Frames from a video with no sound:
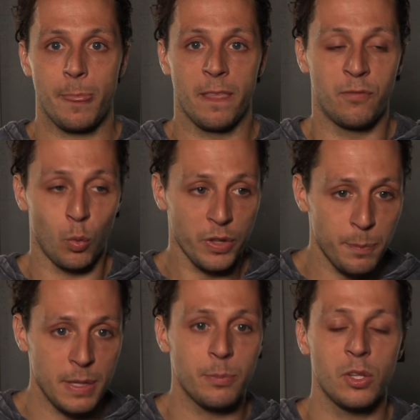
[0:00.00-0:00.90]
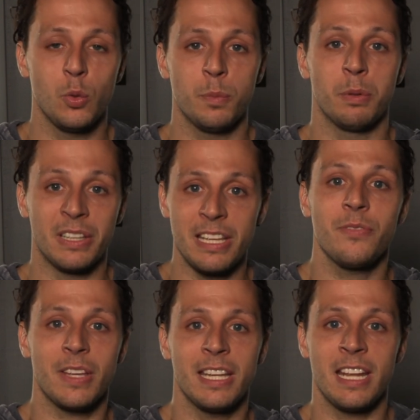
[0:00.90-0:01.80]
for the people who would
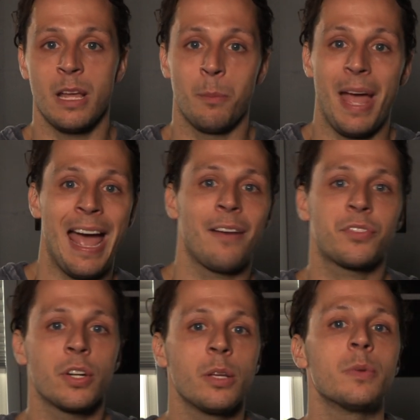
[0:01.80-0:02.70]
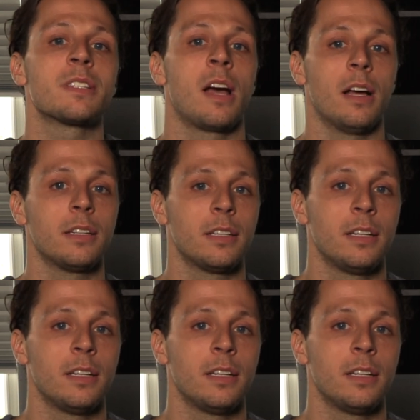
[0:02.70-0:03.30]
believe in him after he was gone.